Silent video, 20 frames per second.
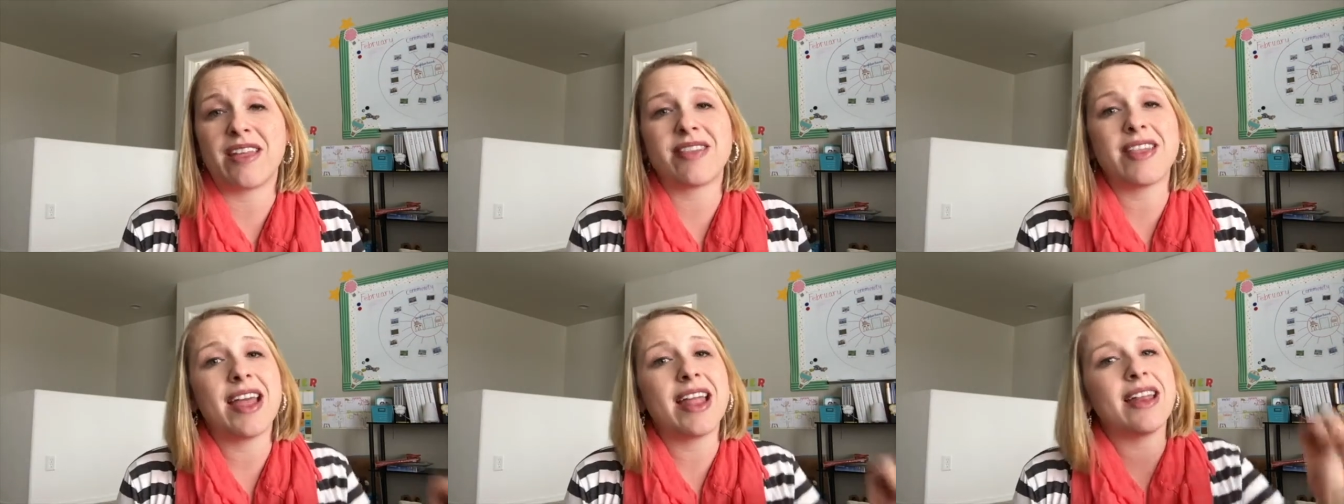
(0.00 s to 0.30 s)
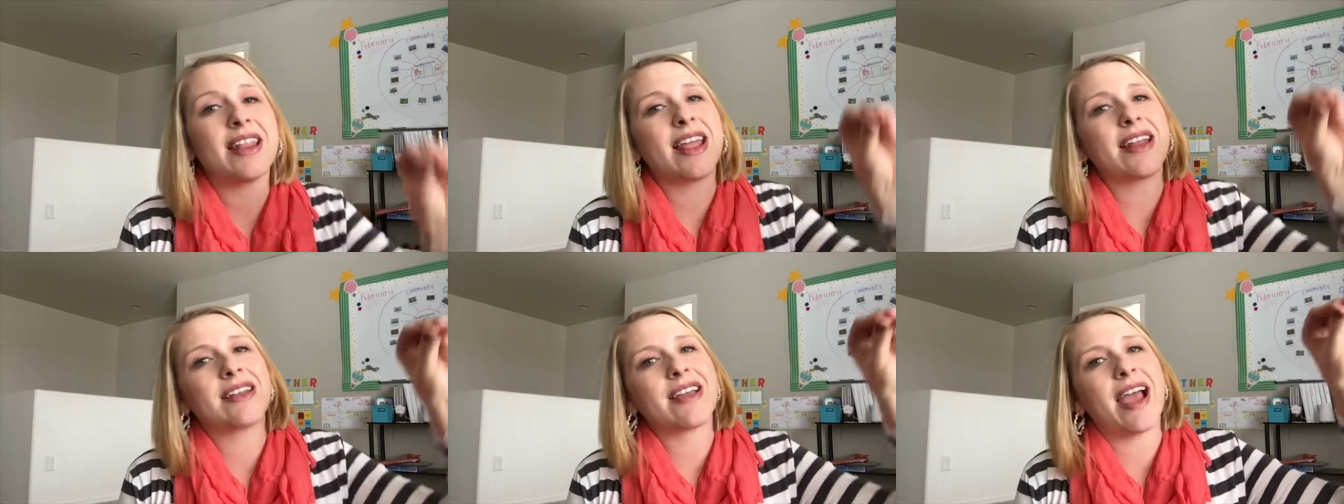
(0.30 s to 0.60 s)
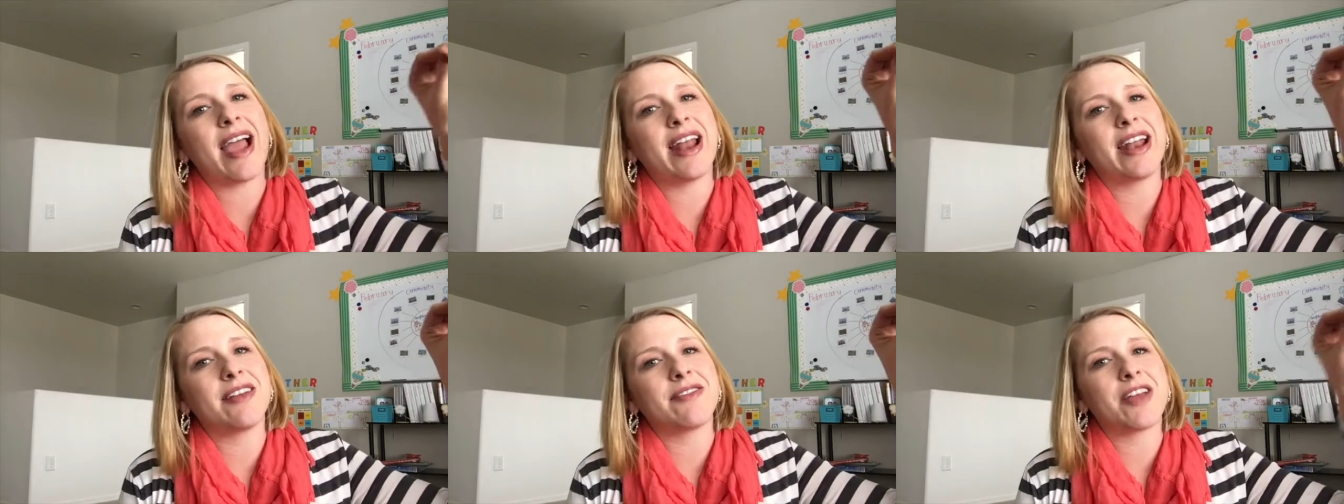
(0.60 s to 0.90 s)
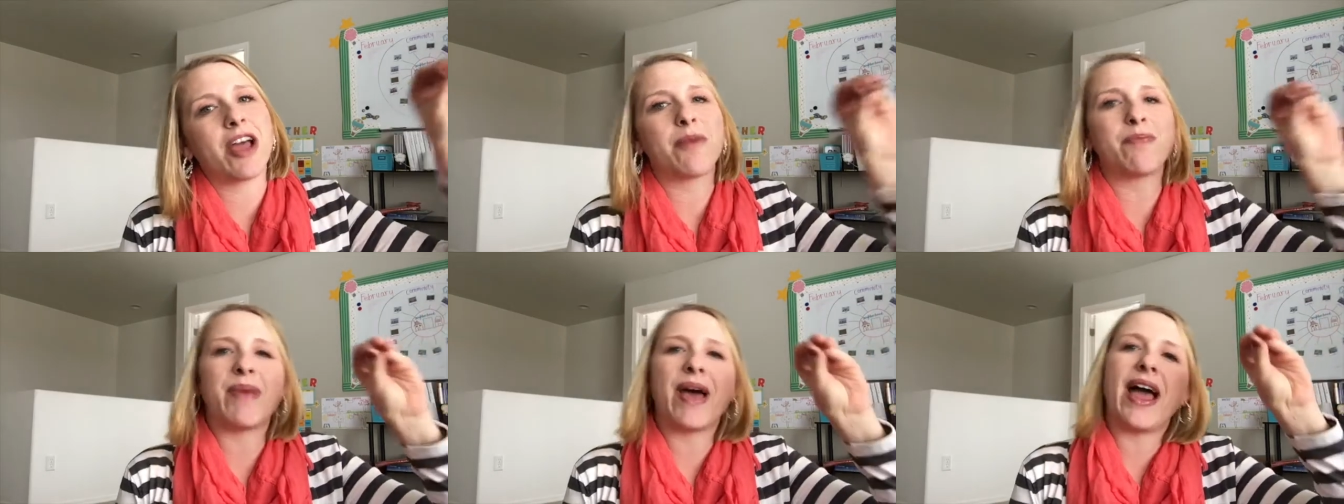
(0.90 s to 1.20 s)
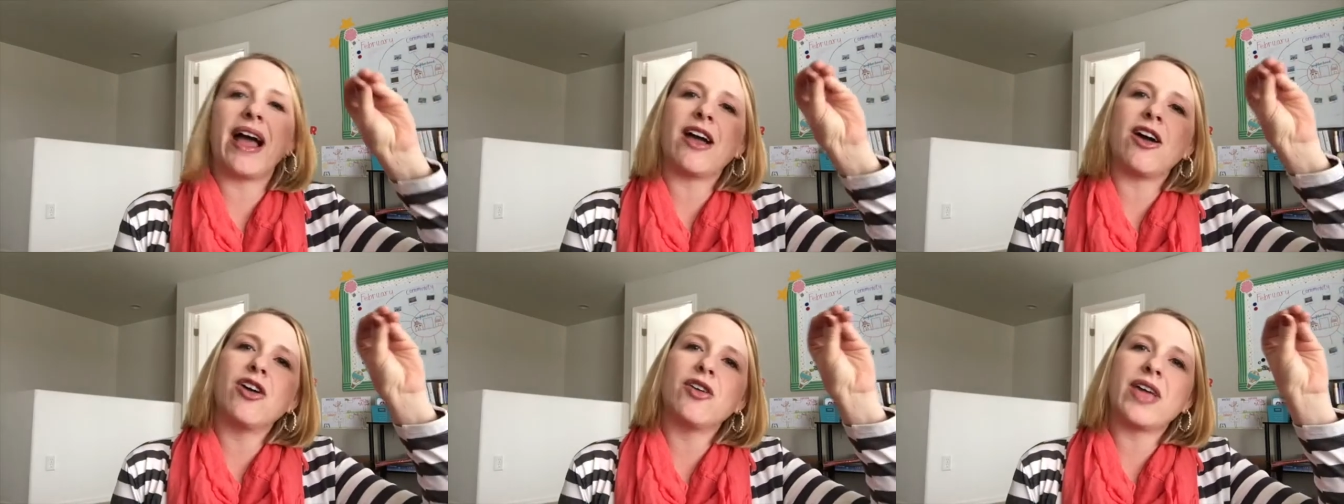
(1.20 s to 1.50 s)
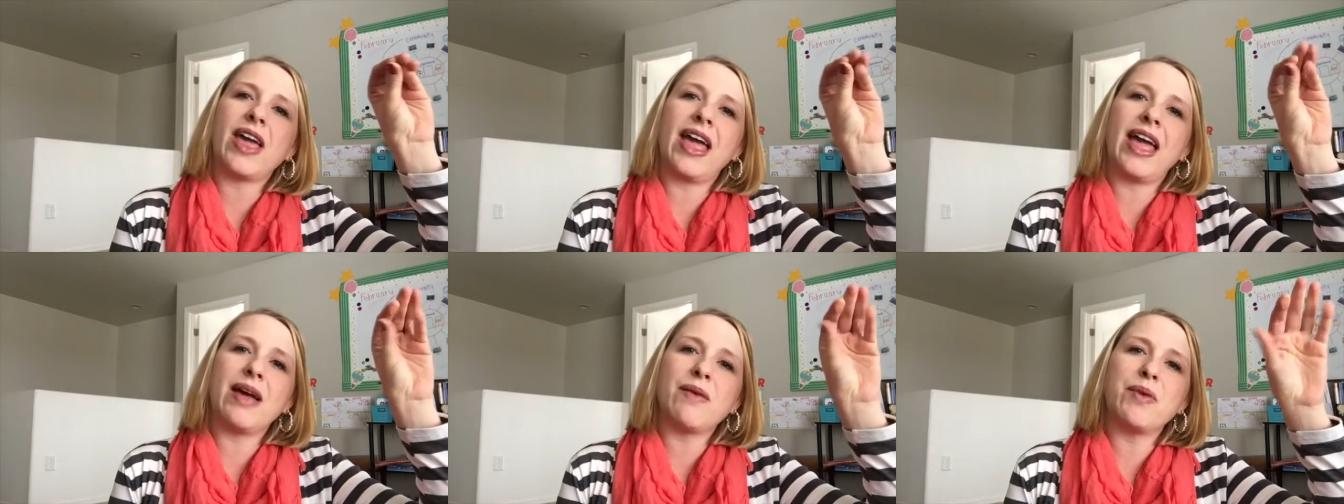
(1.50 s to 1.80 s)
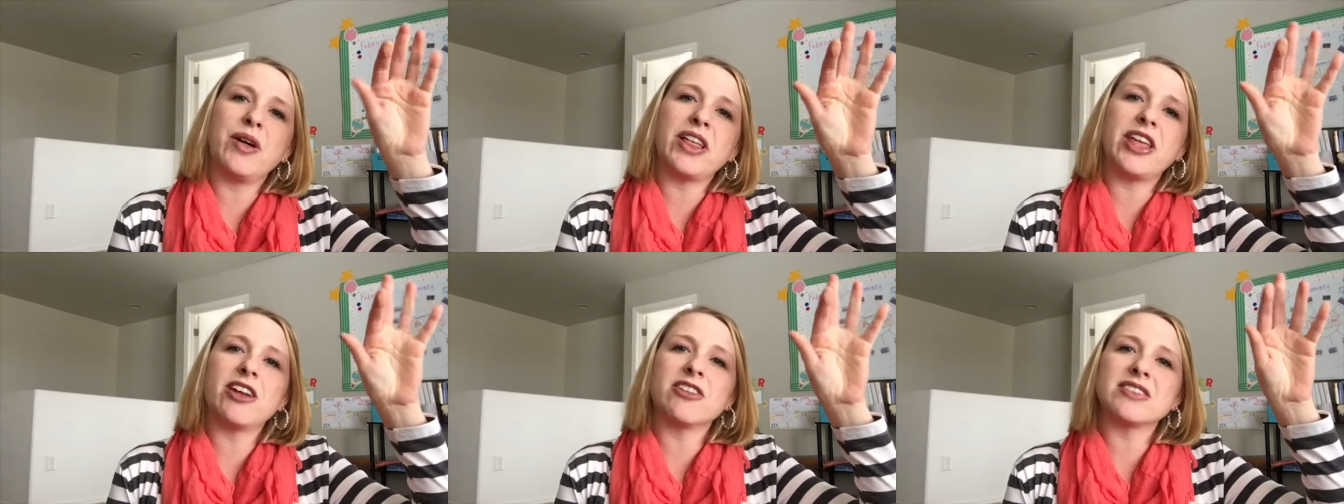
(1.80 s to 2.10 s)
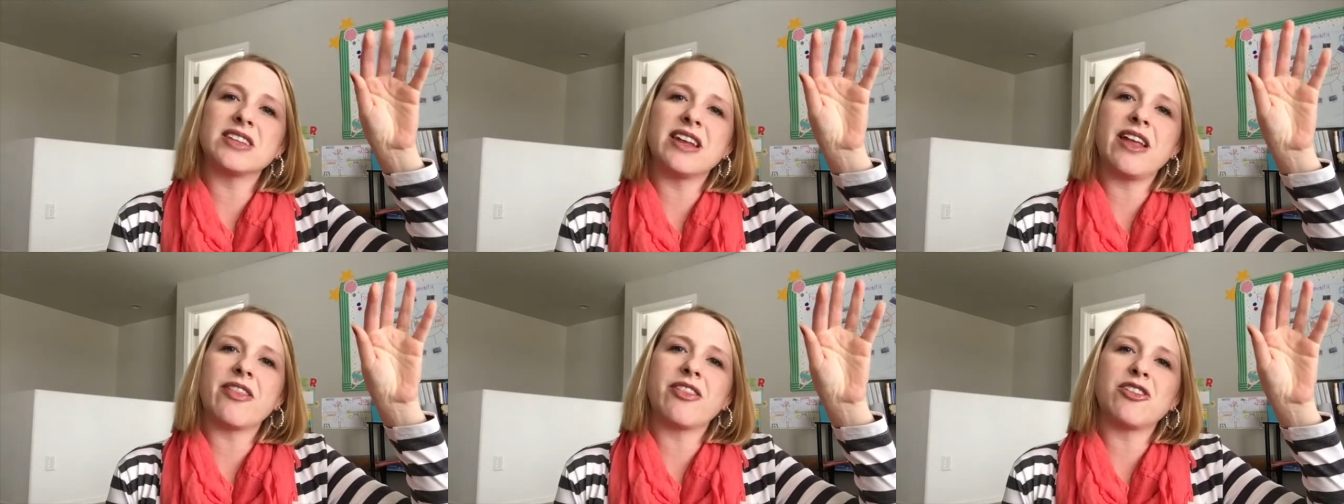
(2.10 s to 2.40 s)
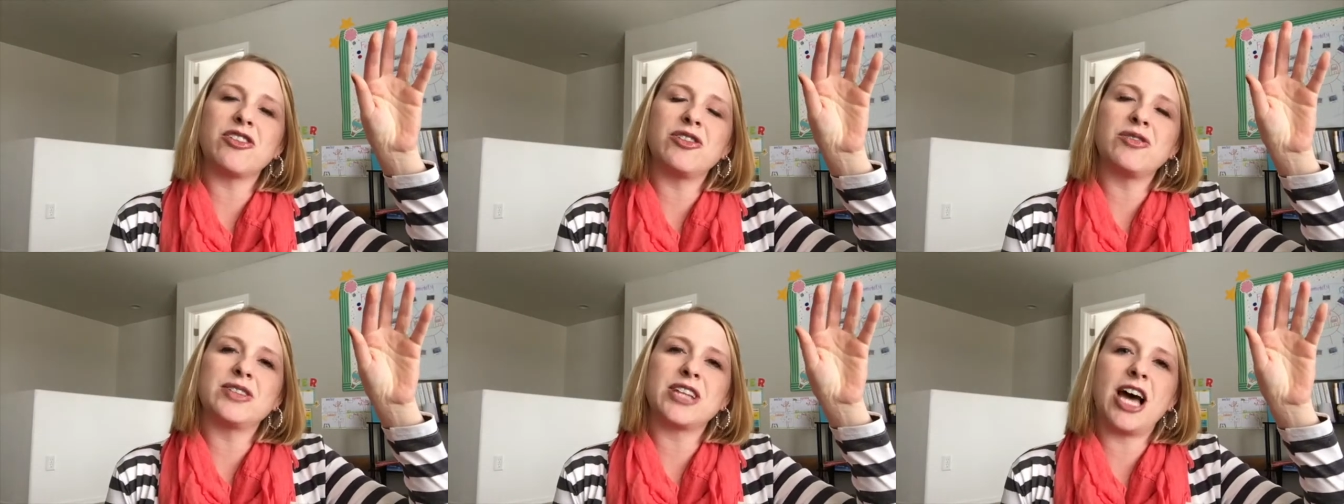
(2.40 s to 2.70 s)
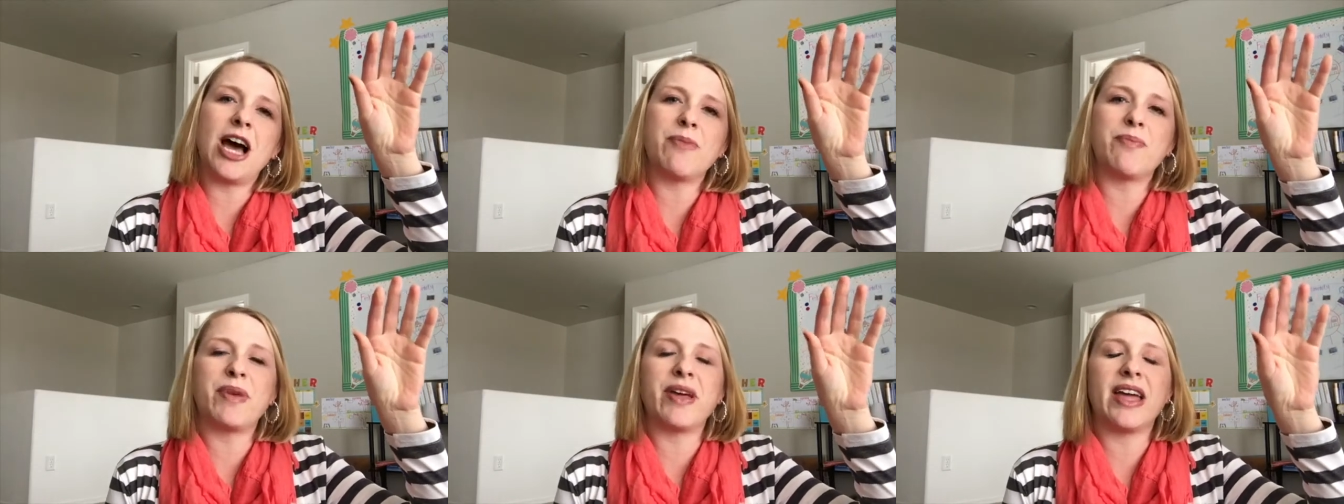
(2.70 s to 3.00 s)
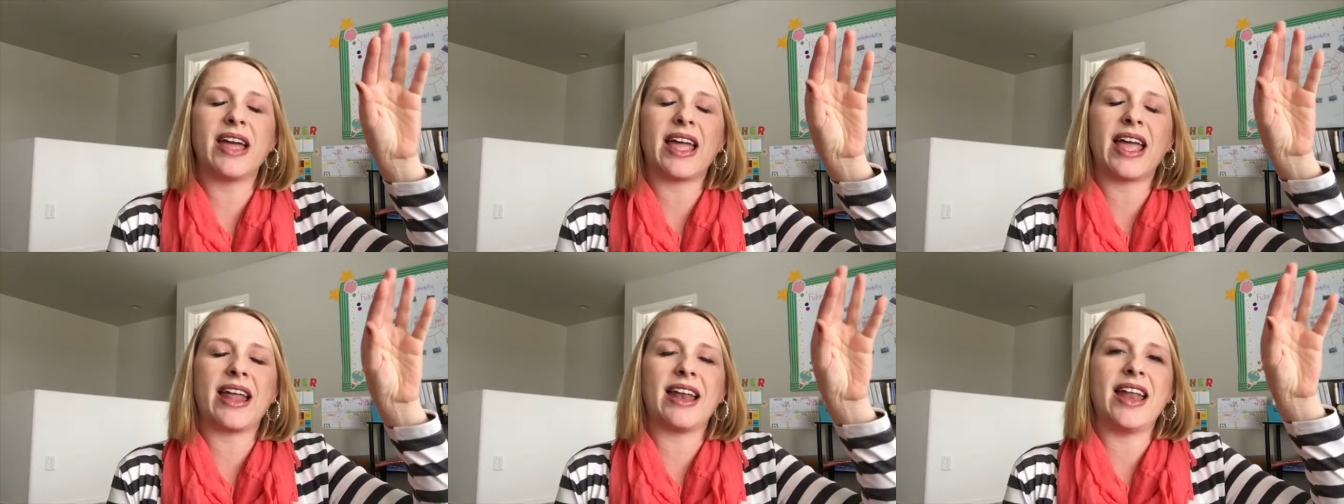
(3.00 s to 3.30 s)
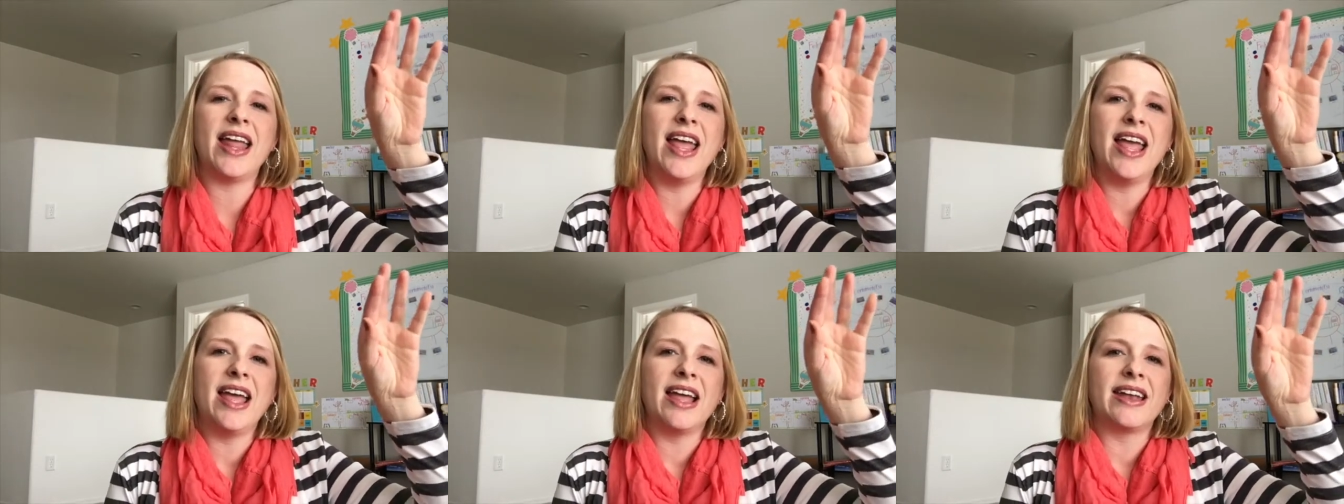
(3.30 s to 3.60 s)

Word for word: And then they'd kind of come back, okay, well, here's another new topic, and